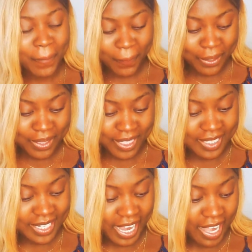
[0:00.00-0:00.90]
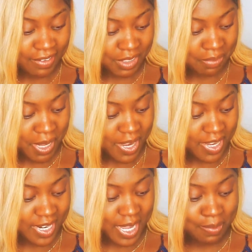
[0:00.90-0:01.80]
all of these have
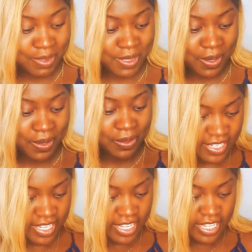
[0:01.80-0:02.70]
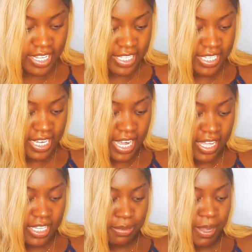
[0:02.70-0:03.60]
Jamaican names. So let's see
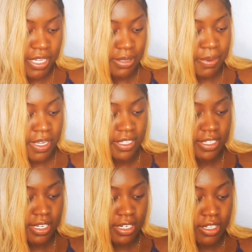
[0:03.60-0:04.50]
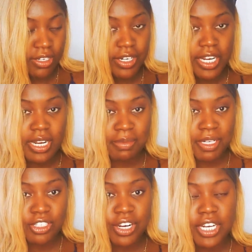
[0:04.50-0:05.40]
how this pass is gonna look, right? I'm
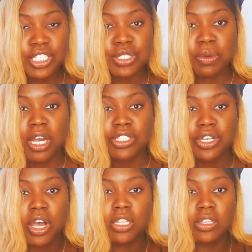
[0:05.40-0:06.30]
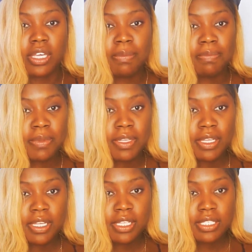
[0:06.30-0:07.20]
gonna try to swatch all of them
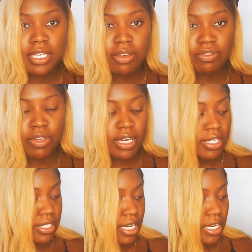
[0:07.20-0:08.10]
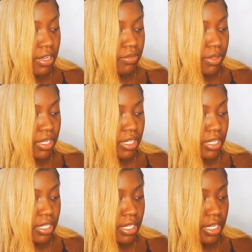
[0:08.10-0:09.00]
to give you guys an idea of what they
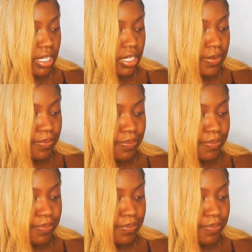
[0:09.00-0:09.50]
look like.